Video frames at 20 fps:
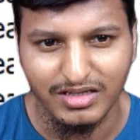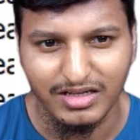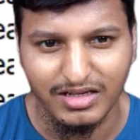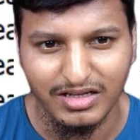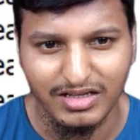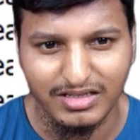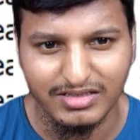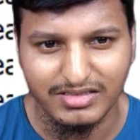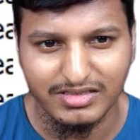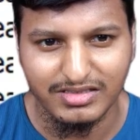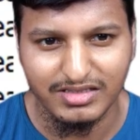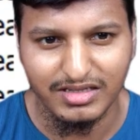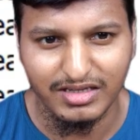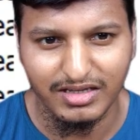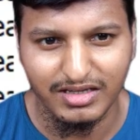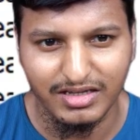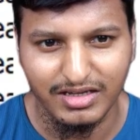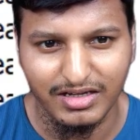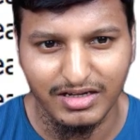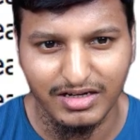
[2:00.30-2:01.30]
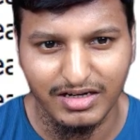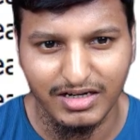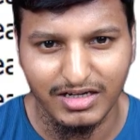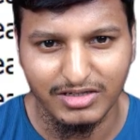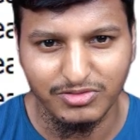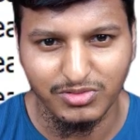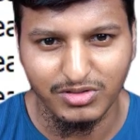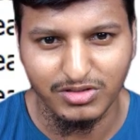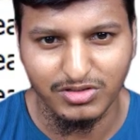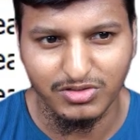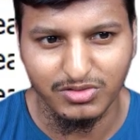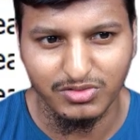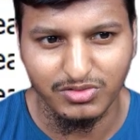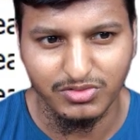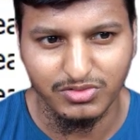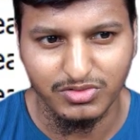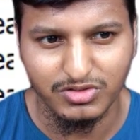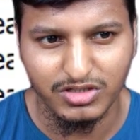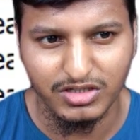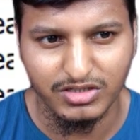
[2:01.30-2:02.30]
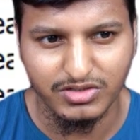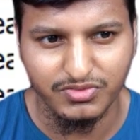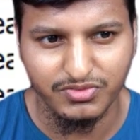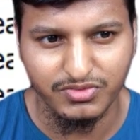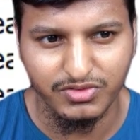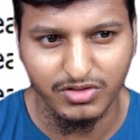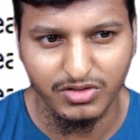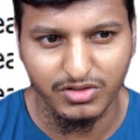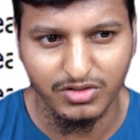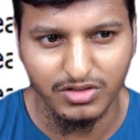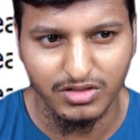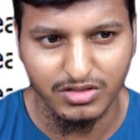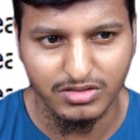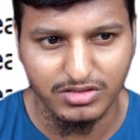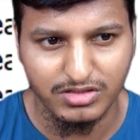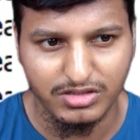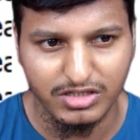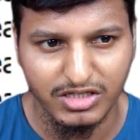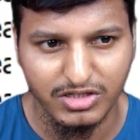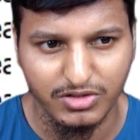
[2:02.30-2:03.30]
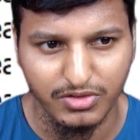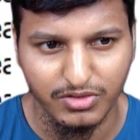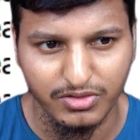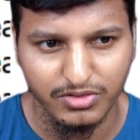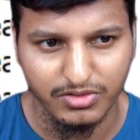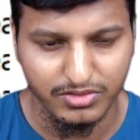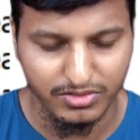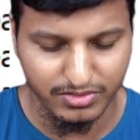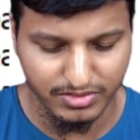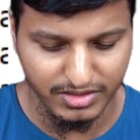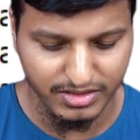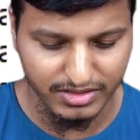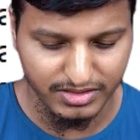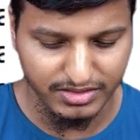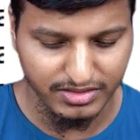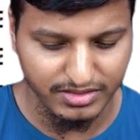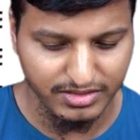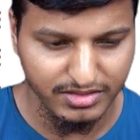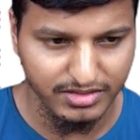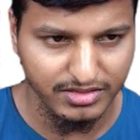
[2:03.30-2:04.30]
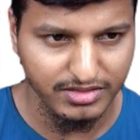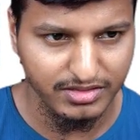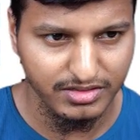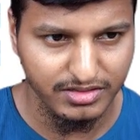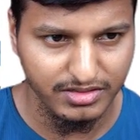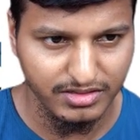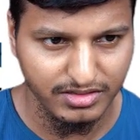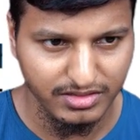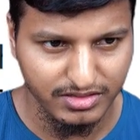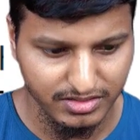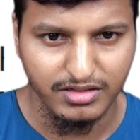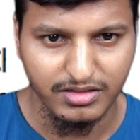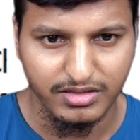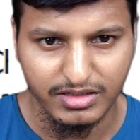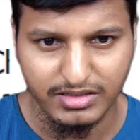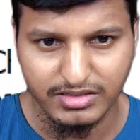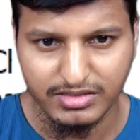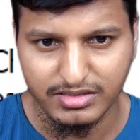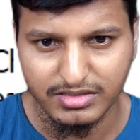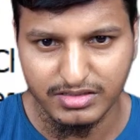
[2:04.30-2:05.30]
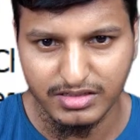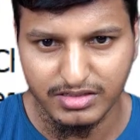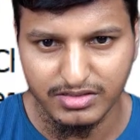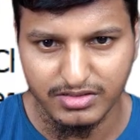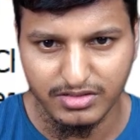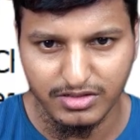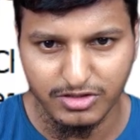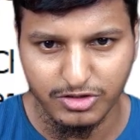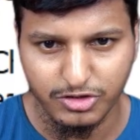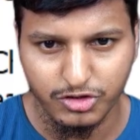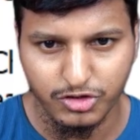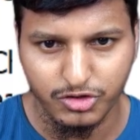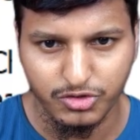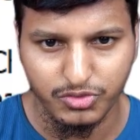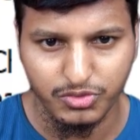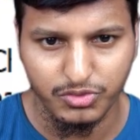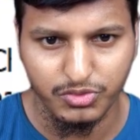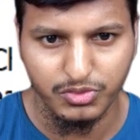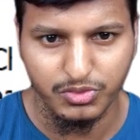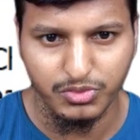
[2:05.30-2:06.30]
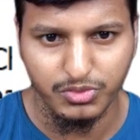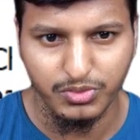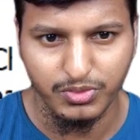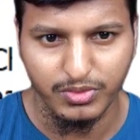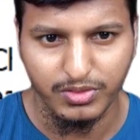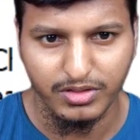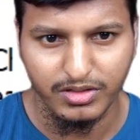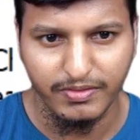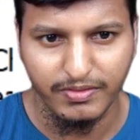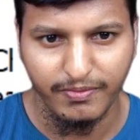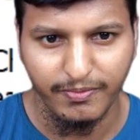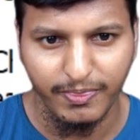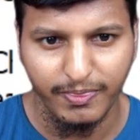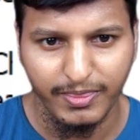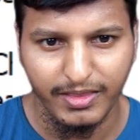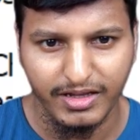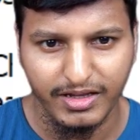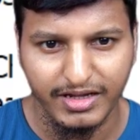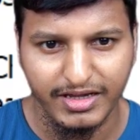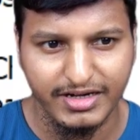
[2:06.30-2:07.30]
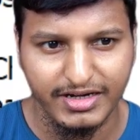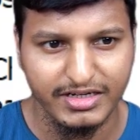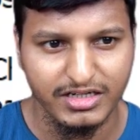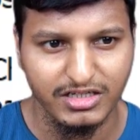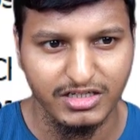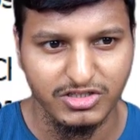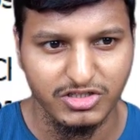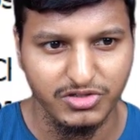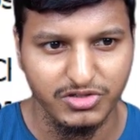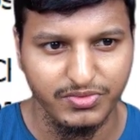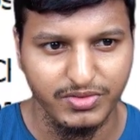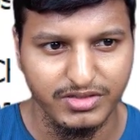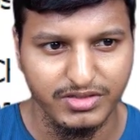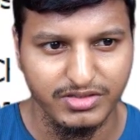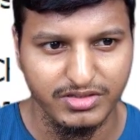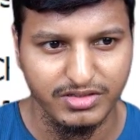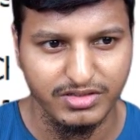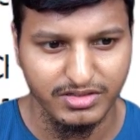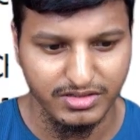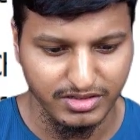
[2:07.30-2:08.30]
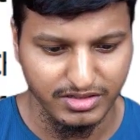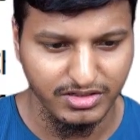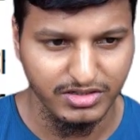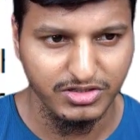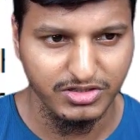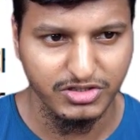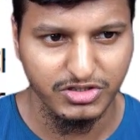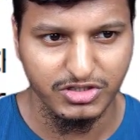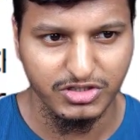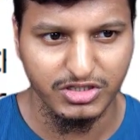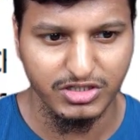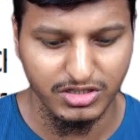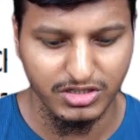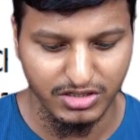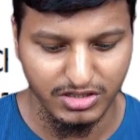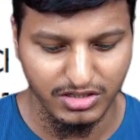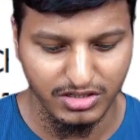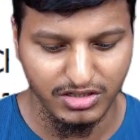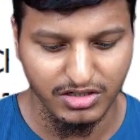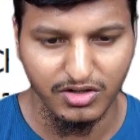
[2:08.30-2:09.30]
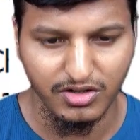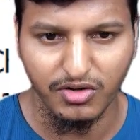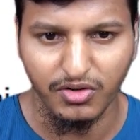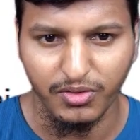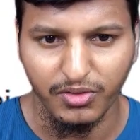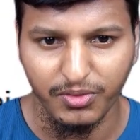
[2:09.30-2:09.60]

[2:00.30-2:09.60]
Let's say I want to search for CEO. Okay, let's change this to character in sequence, she.